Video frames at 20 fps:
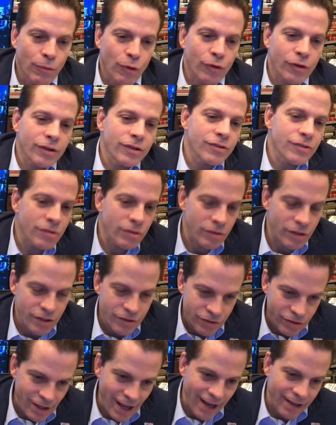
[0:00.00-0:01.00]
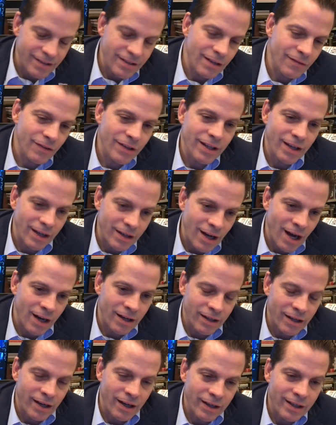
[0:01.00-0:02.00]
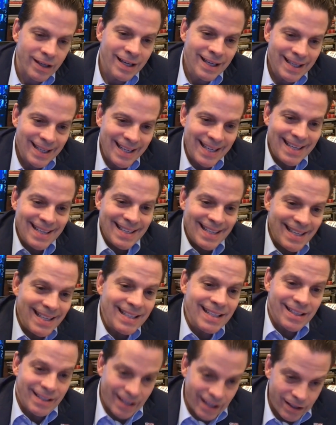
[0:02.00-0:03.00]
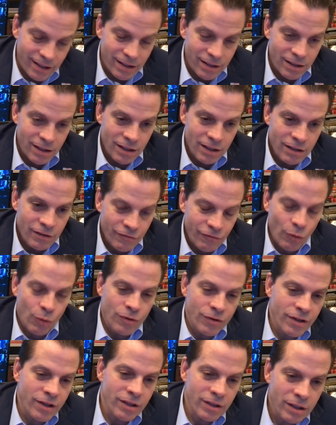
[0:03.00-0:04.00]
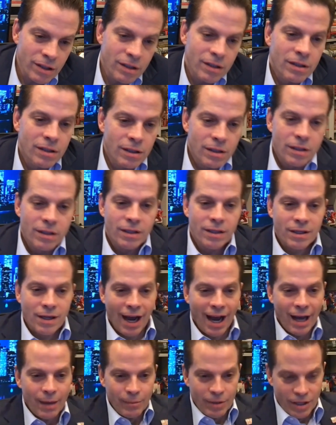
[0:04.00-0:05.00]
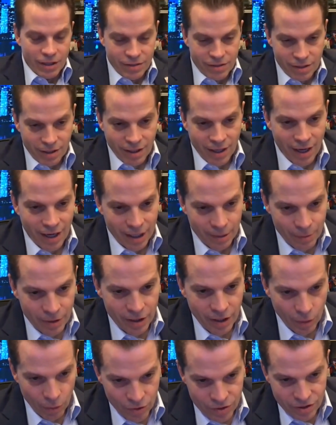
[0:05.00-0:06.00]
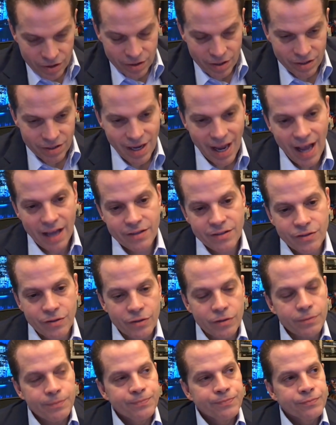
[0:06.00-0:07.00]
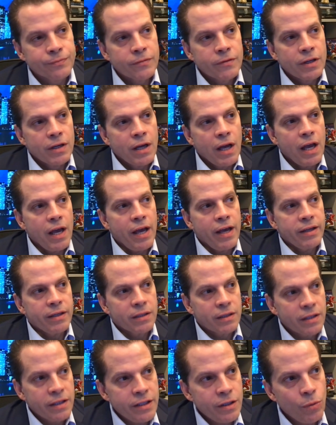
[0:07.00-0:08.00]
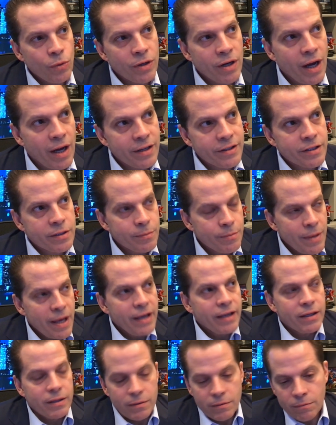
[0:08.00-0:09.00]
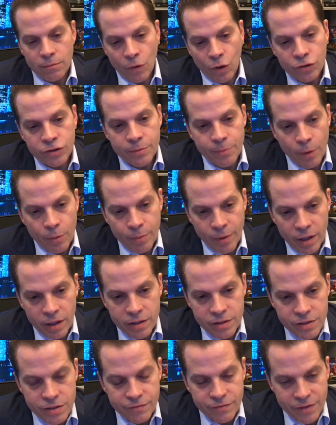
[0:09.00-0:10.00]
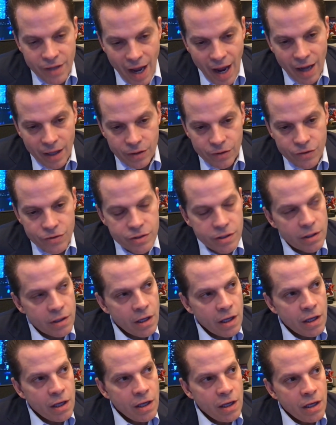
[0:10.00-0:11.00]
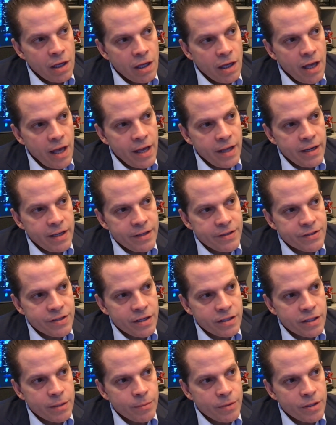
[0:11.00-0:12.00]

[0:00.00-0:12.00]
mercantilist activity on Hong Kong. He needed it for the communist economy that was a disaster. And Lee went on to make multiple billions of dollars. And he said